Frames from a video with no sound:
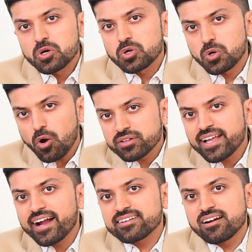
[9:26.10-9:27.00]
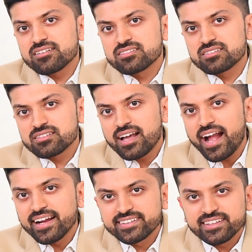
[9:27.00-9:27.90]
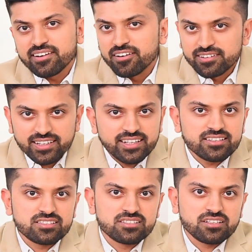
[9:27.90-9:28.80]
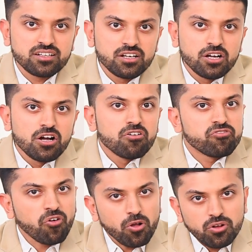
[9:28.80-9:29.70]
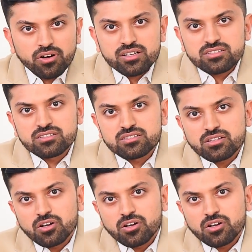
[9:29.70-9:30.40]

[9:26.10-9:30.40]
contact us at the earliest. Follow us